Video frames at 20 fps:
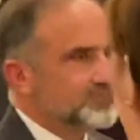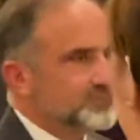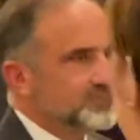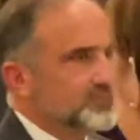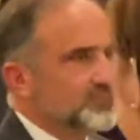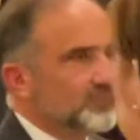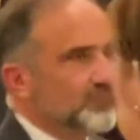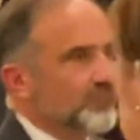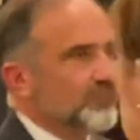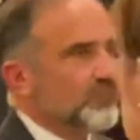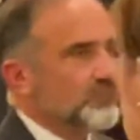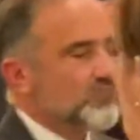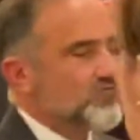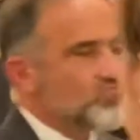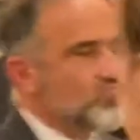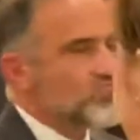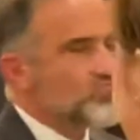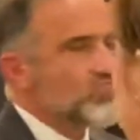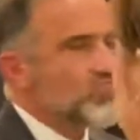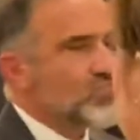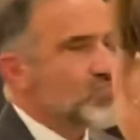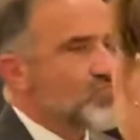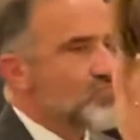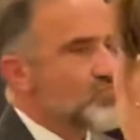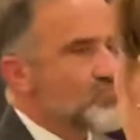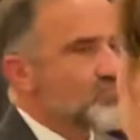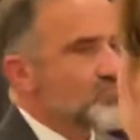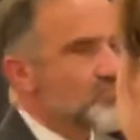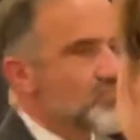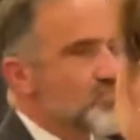Let's just let the largest
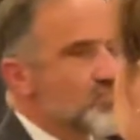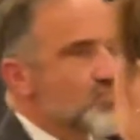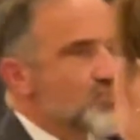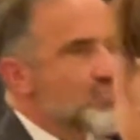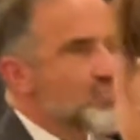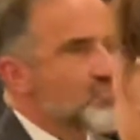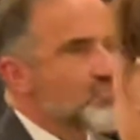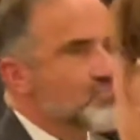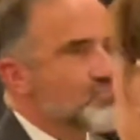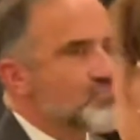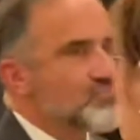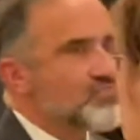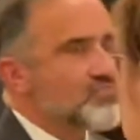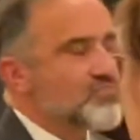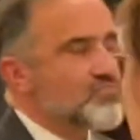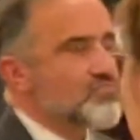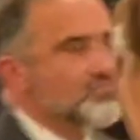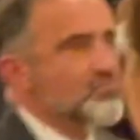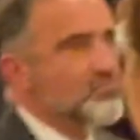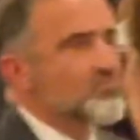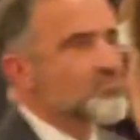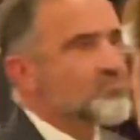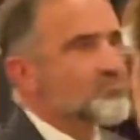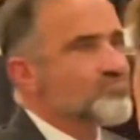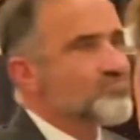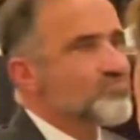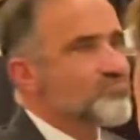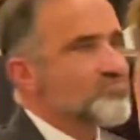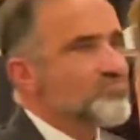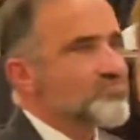states in the nation,
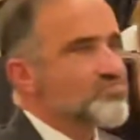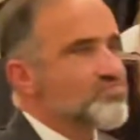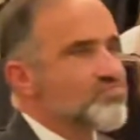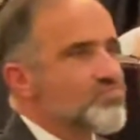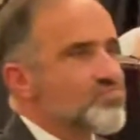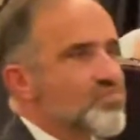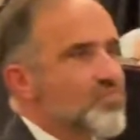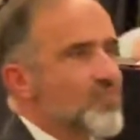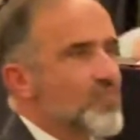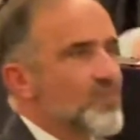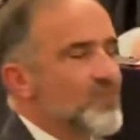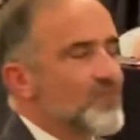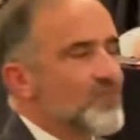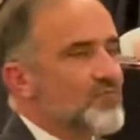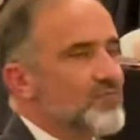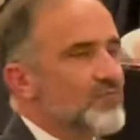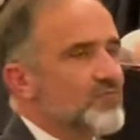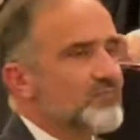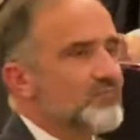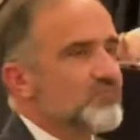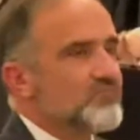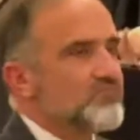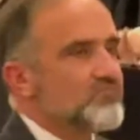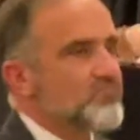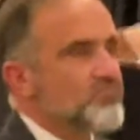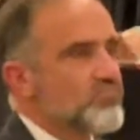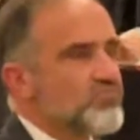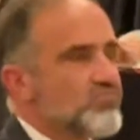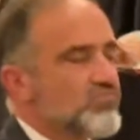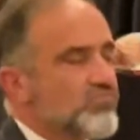California, New York,
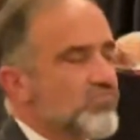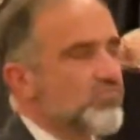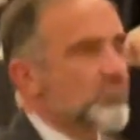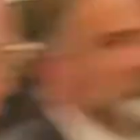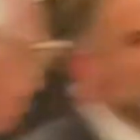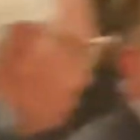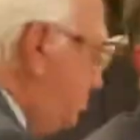let's